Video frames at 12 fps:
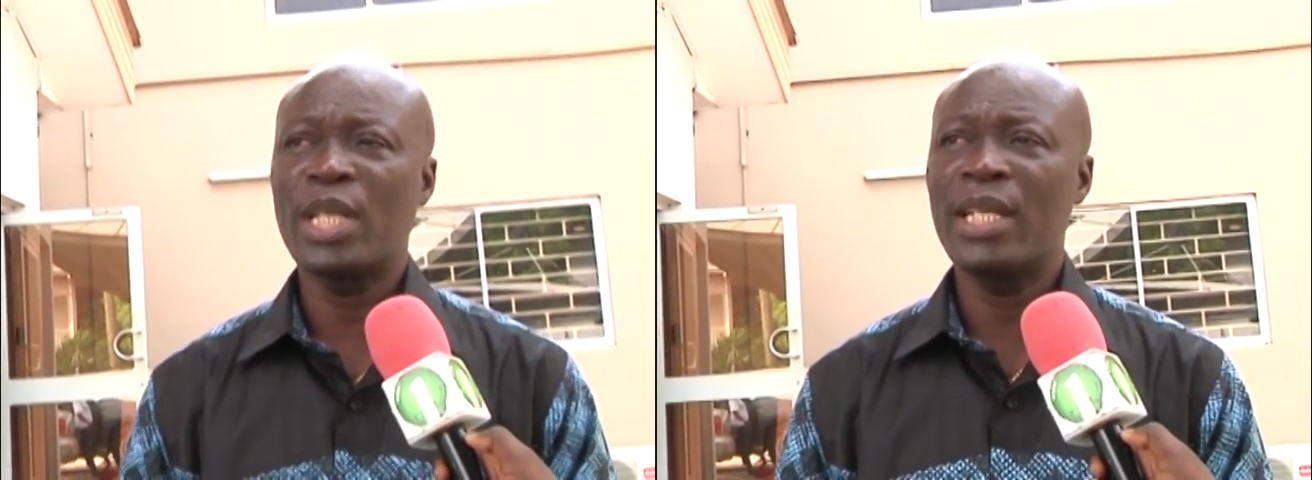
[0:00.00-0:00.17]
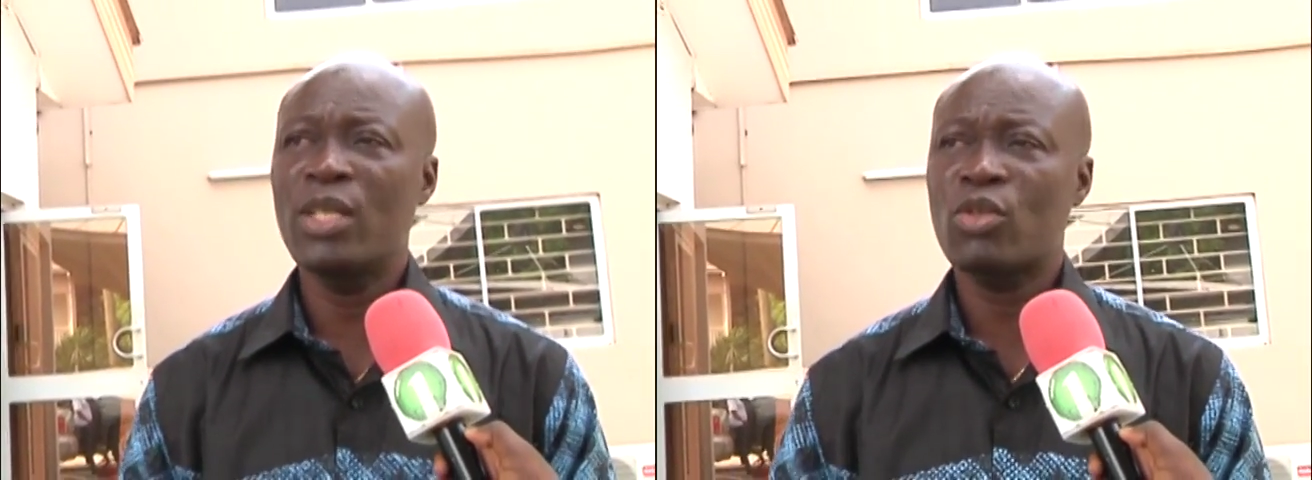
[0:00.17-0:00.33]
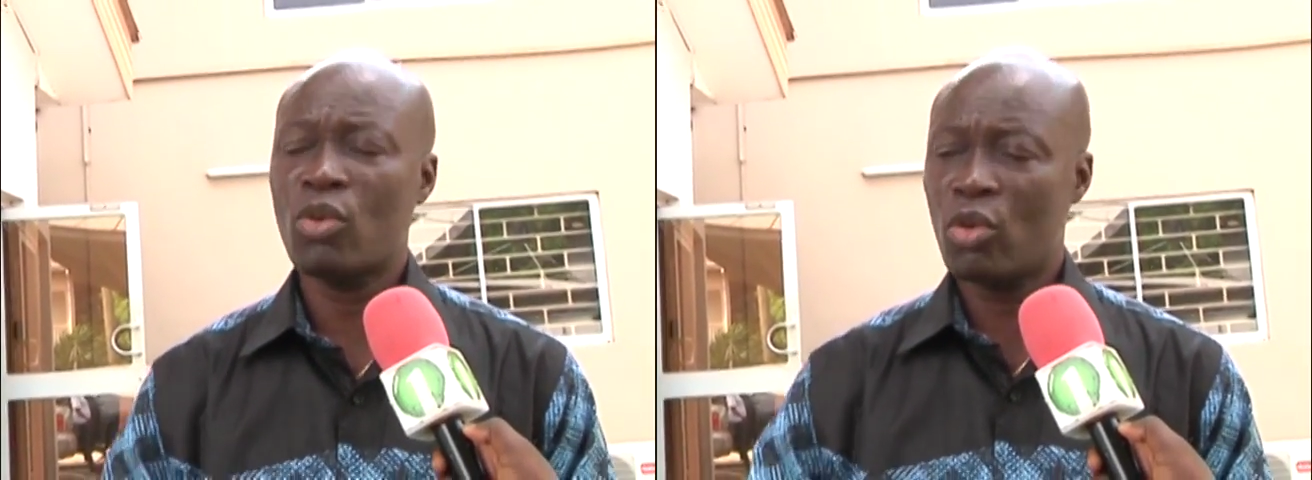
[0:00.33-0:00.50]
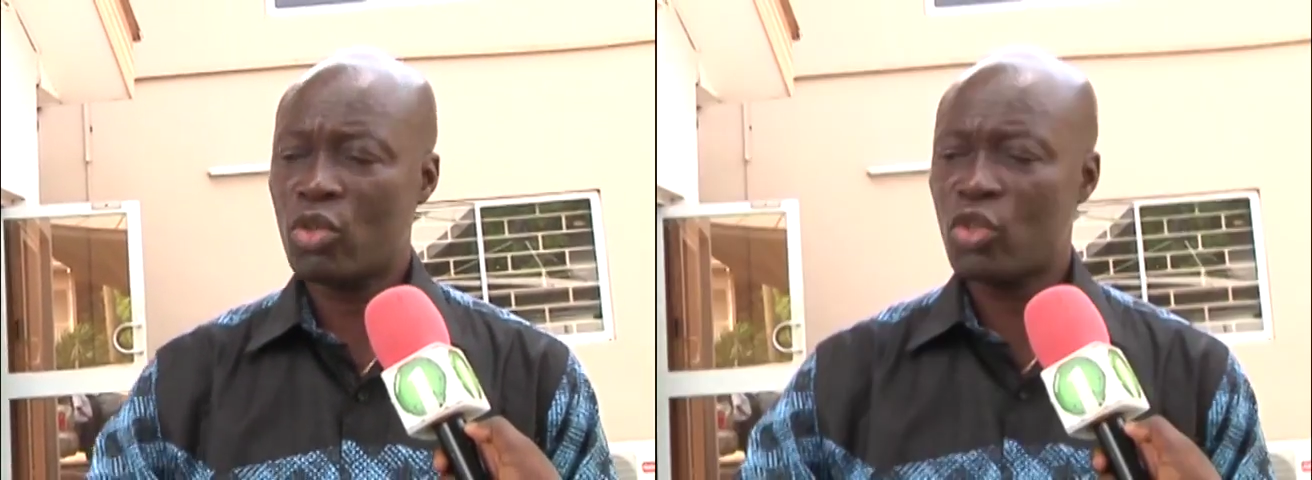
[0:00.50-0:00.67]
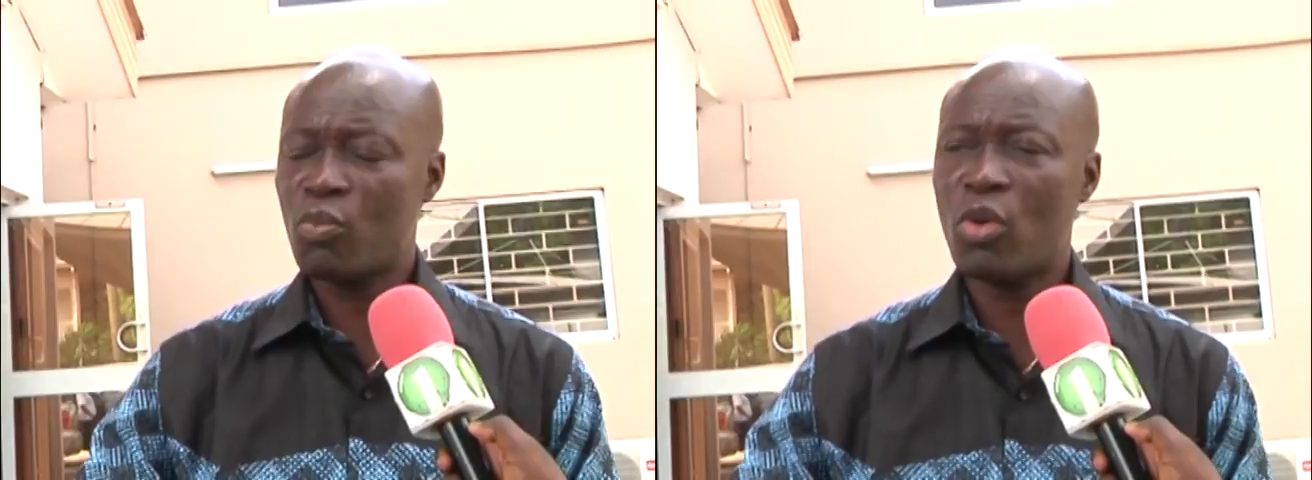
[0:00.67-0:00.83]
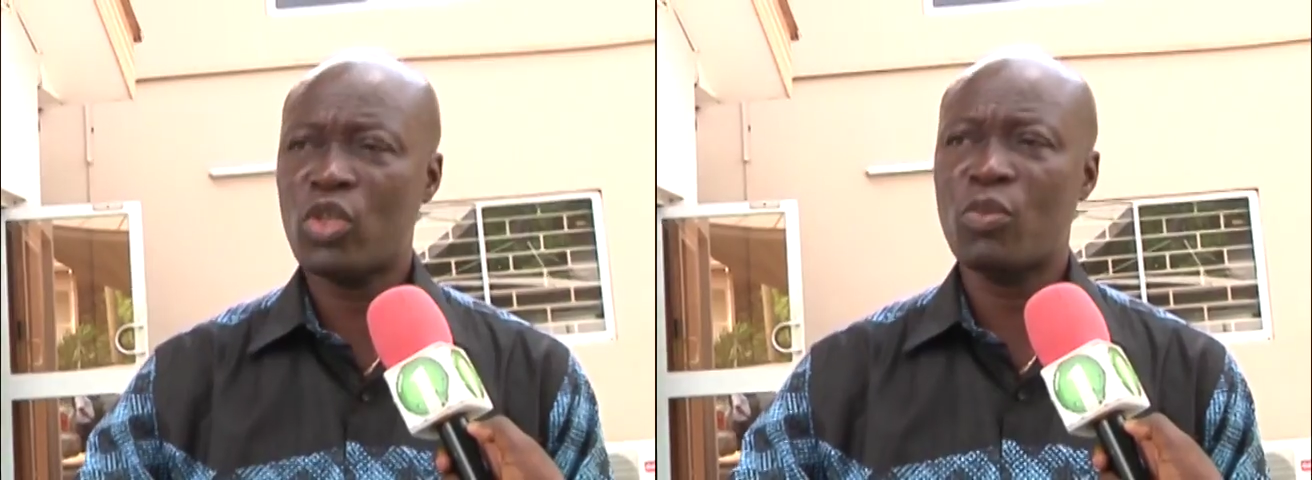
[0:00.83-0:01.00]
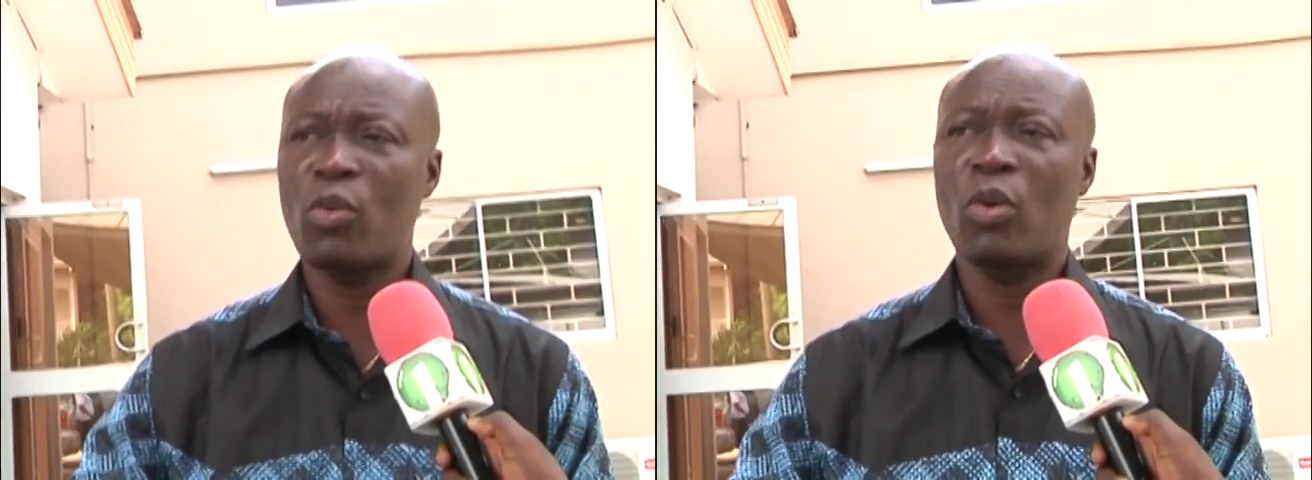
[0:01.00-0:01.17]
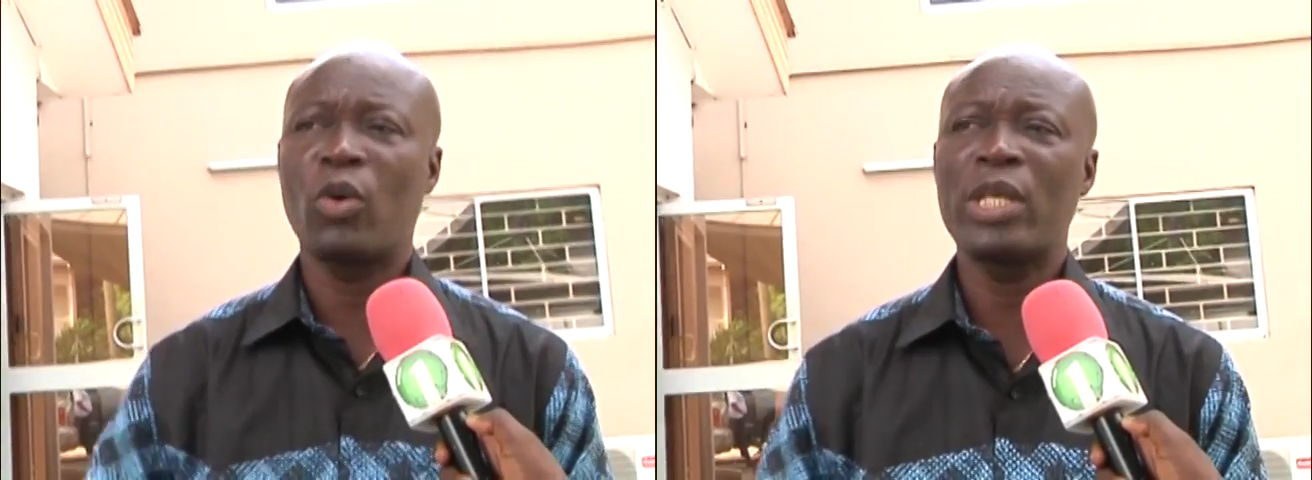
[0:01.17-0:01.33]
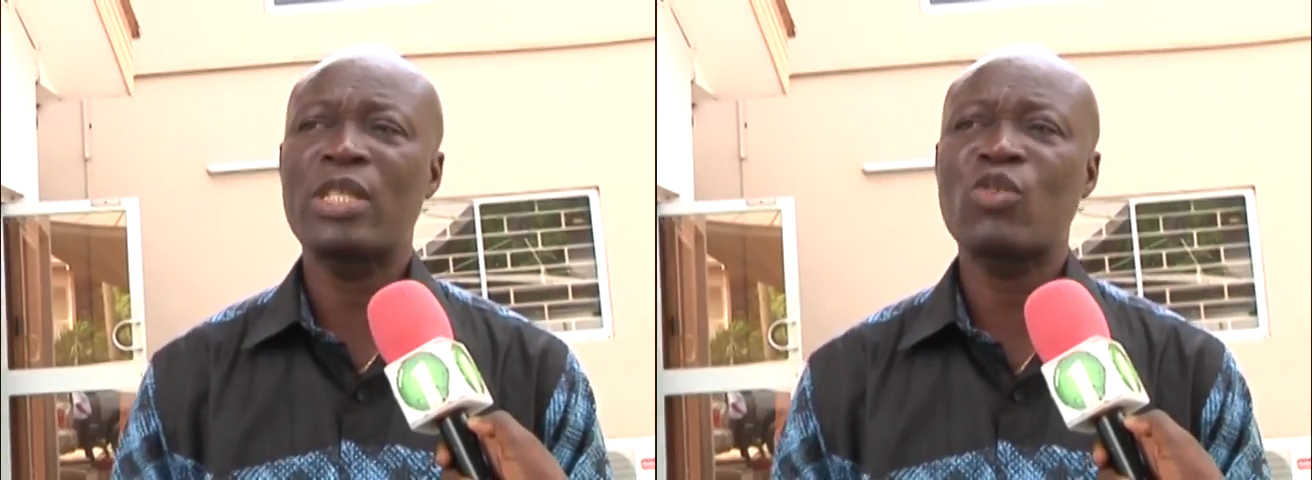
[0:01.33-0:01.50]
and they saw small, small
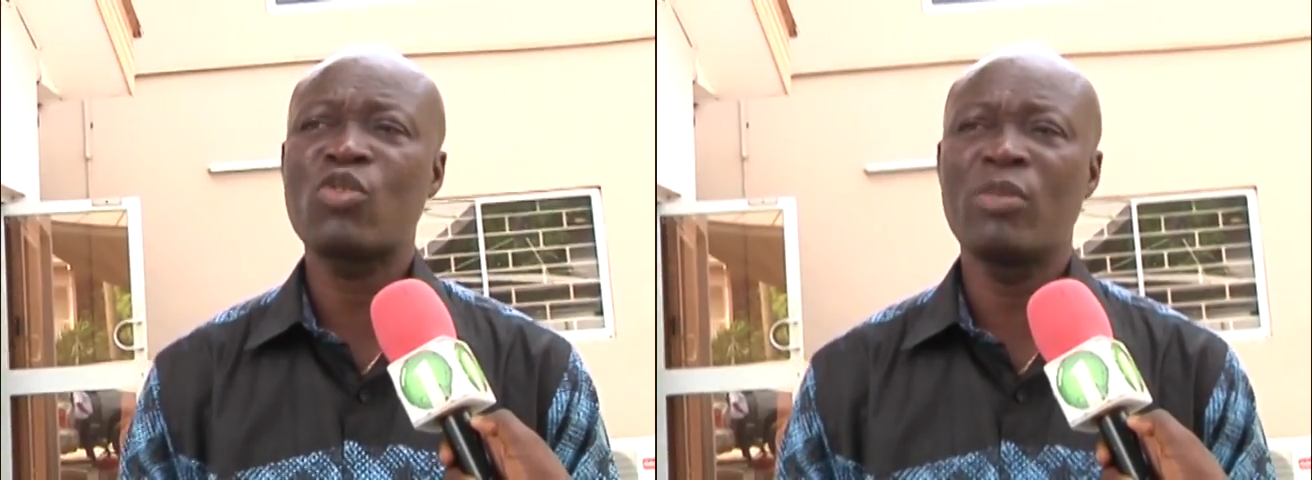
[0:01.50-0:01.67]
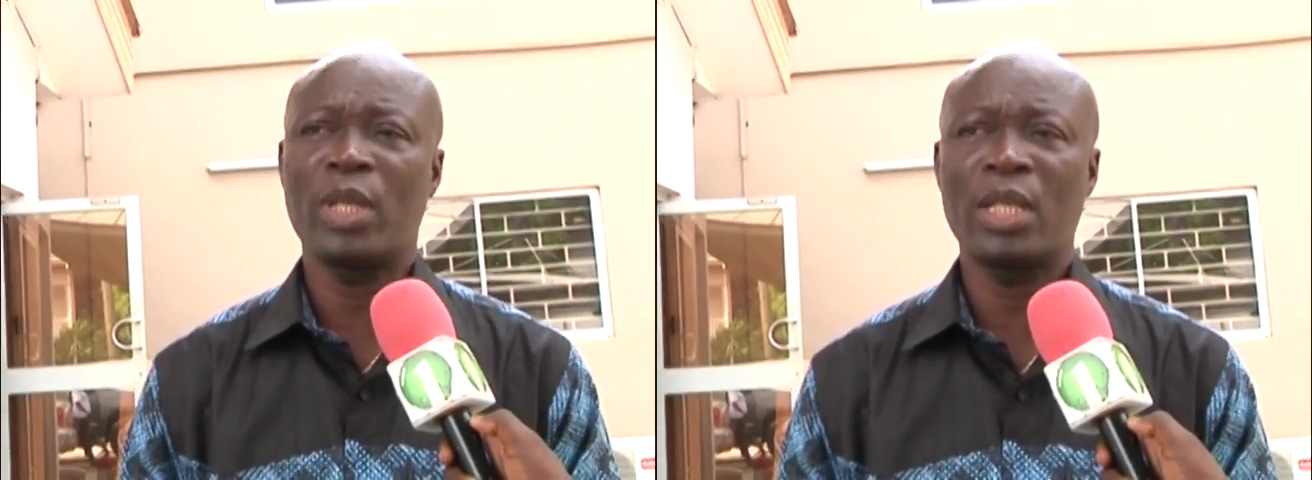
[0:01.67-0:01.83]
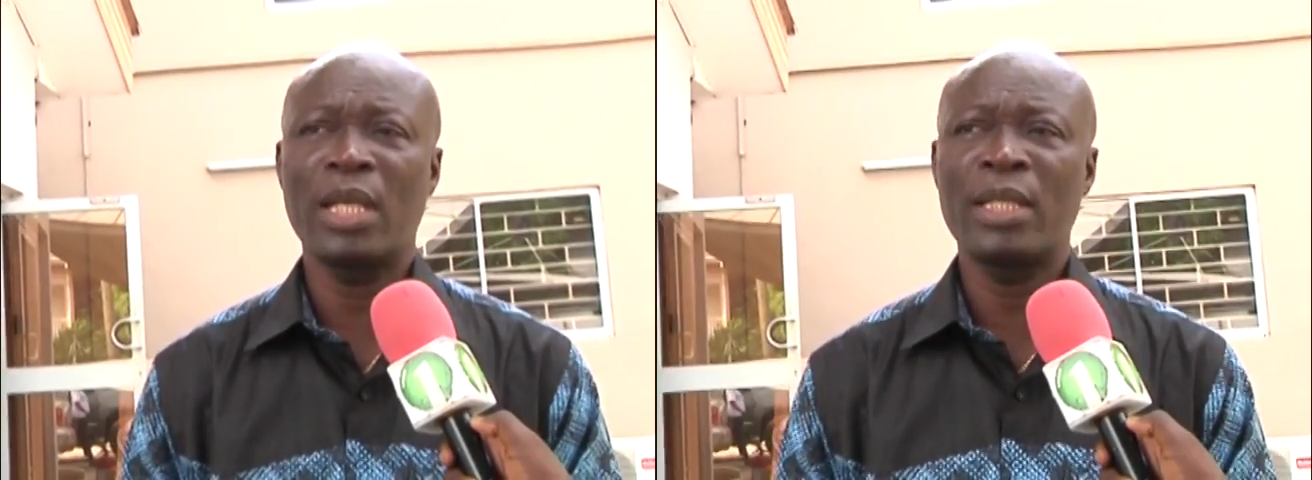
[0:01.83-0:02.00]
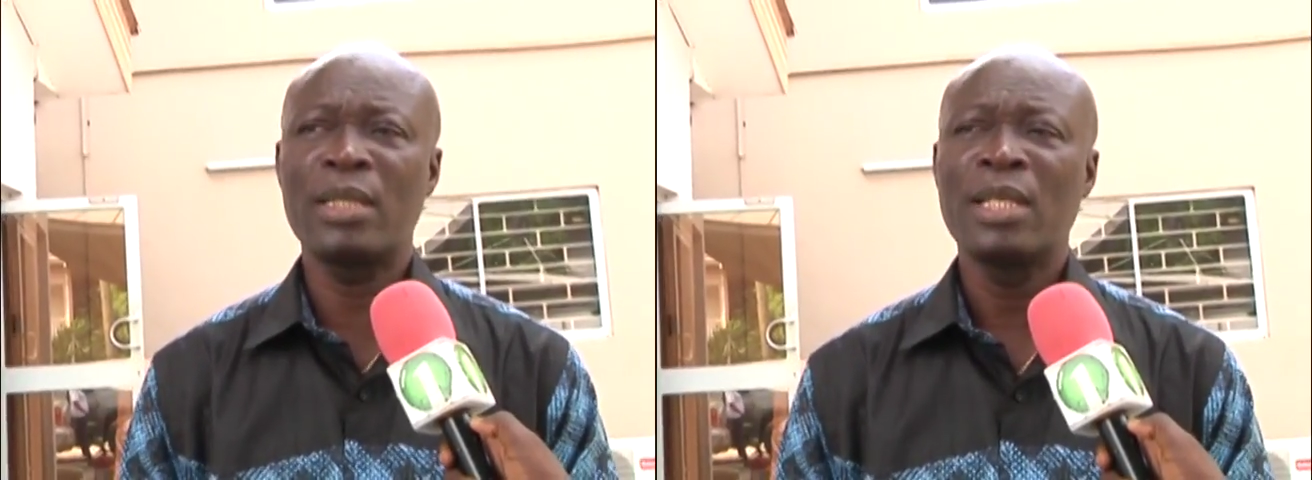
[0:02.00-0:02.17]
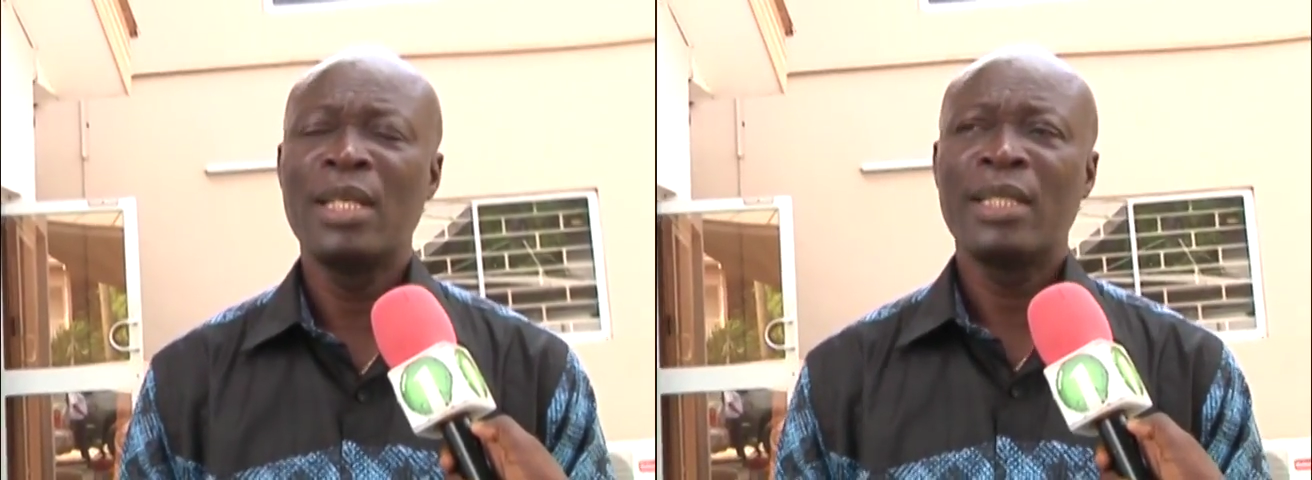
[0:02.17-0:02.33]
boys swimming, and